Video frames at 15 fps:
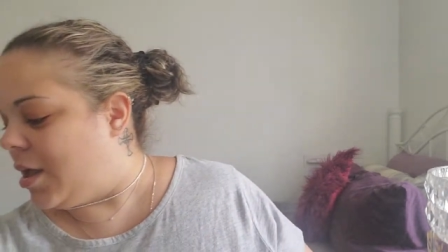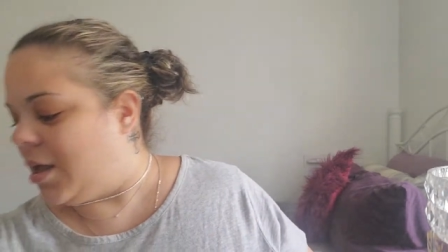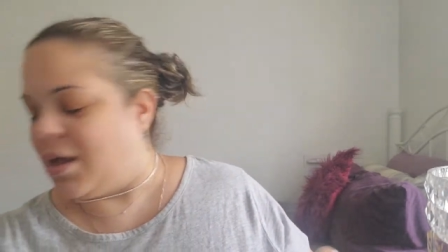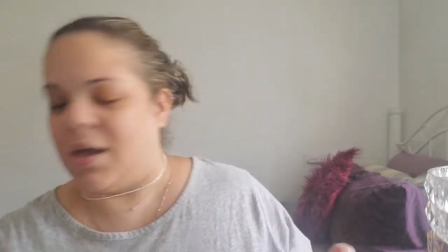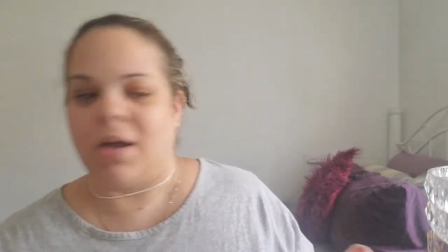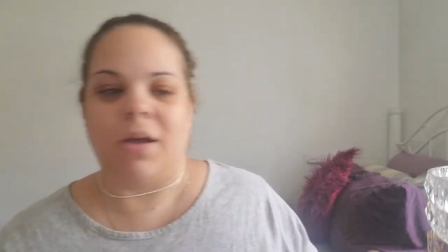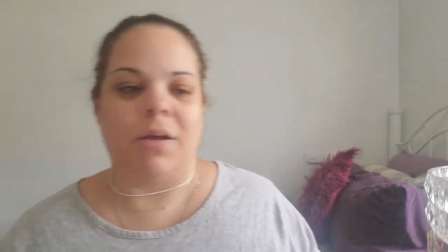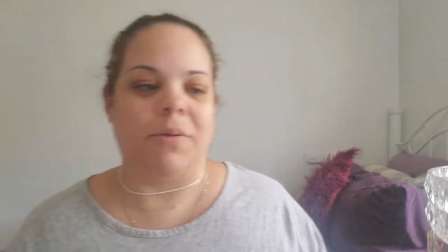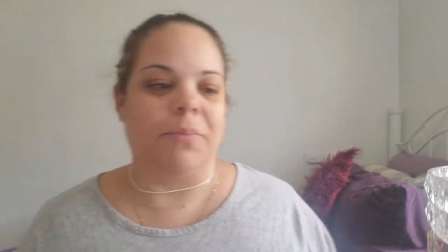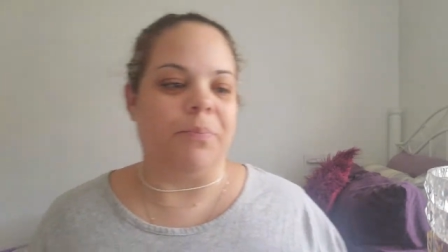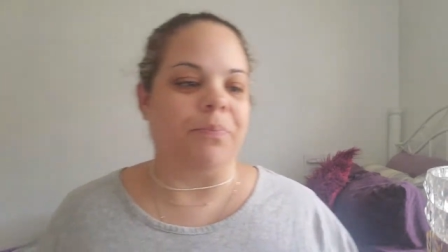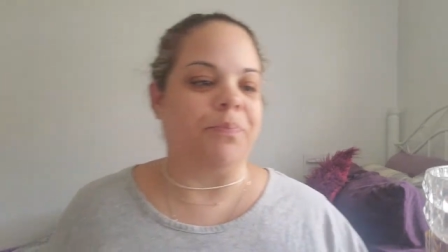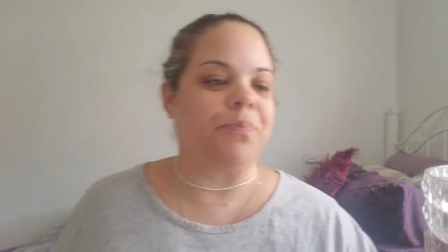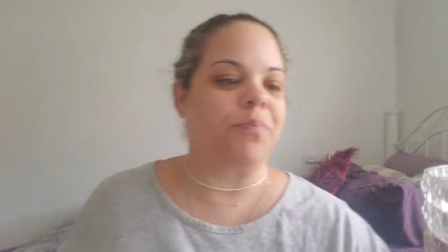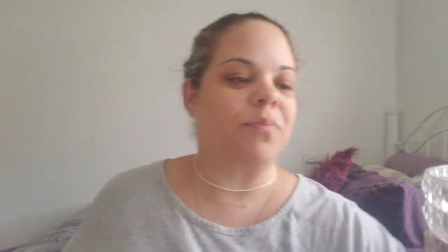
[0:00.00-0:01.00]

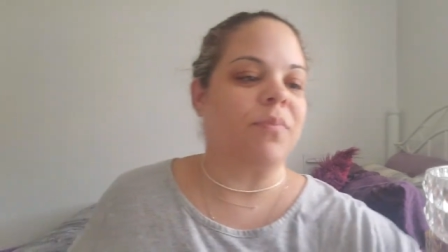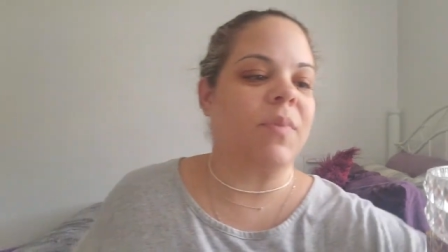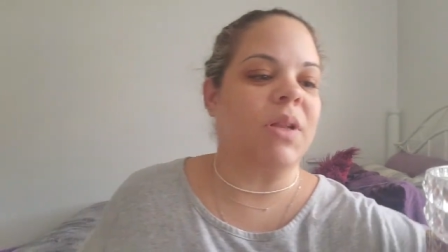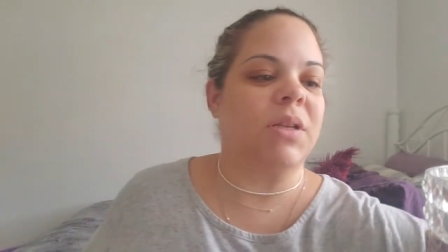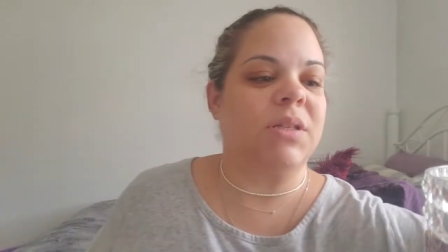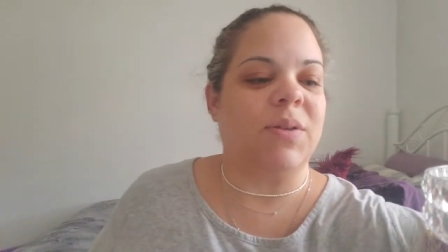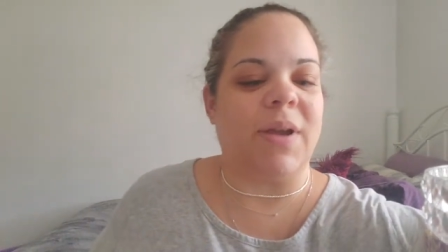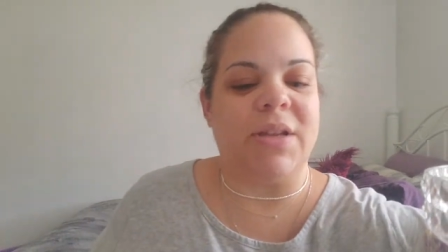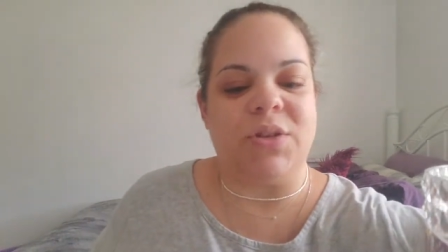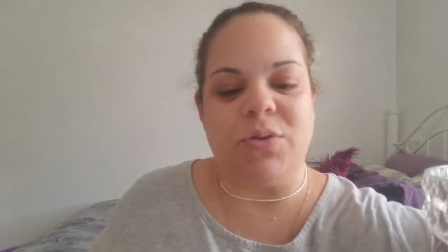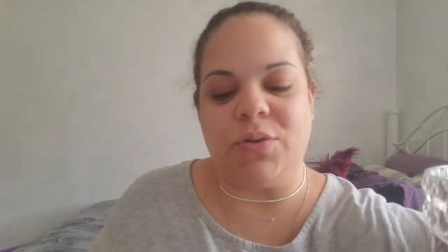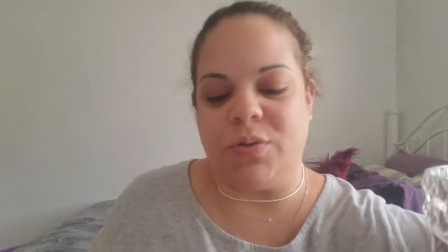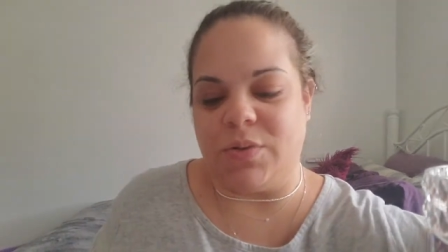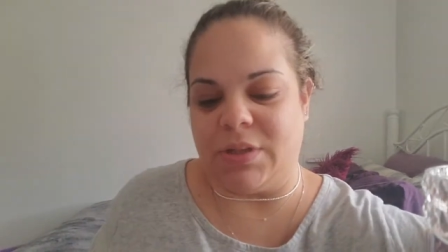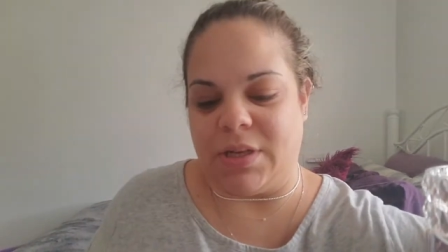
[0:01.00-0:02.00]
So I do
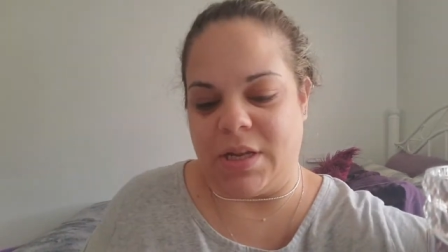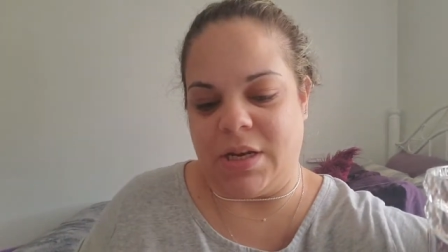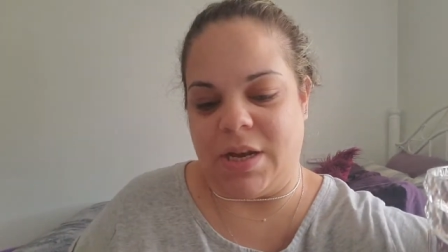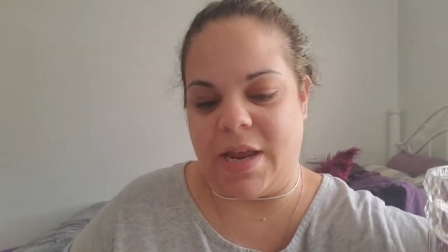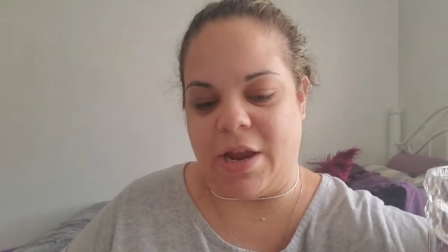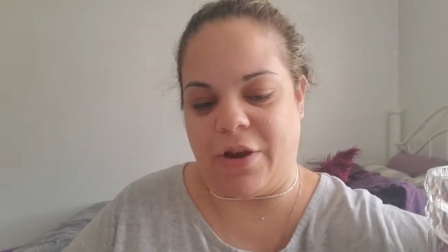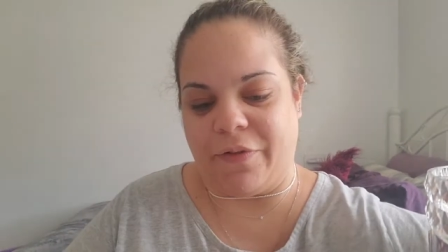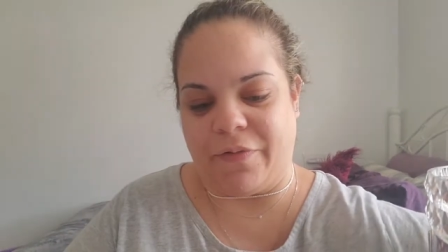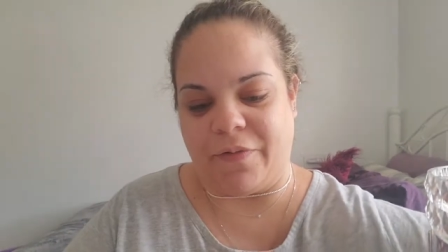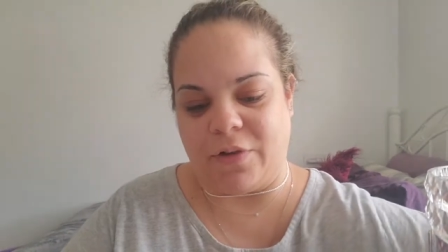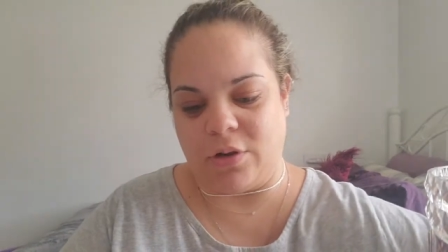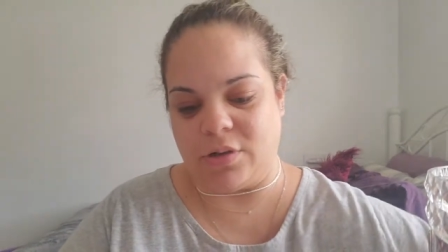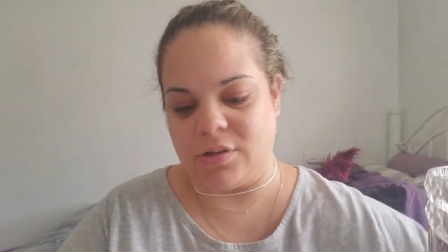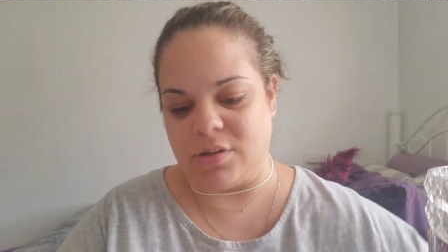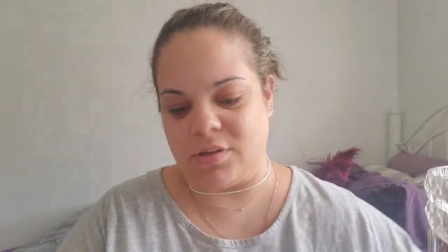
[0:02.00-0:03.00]
skincare
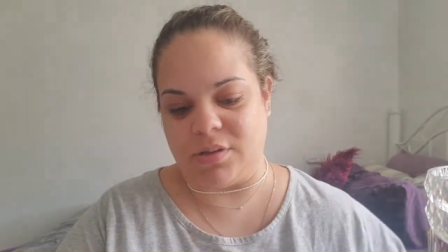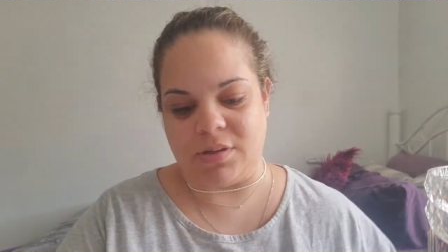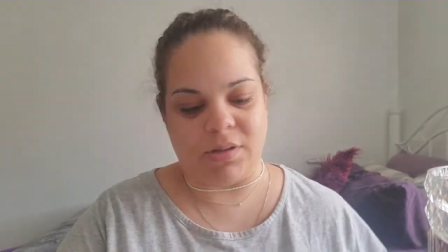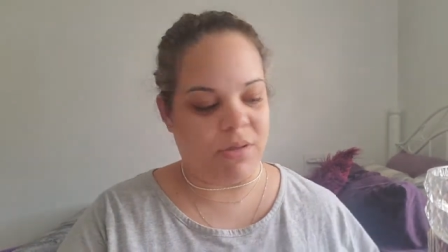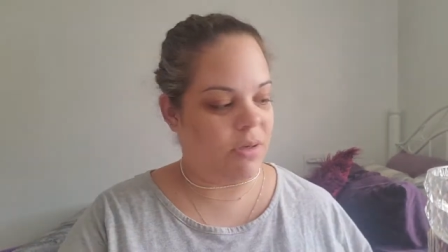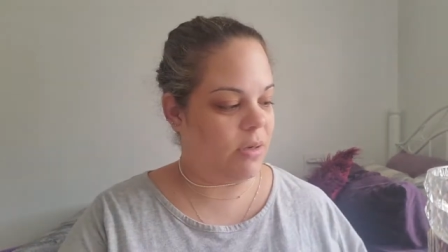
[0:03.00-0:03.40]
first,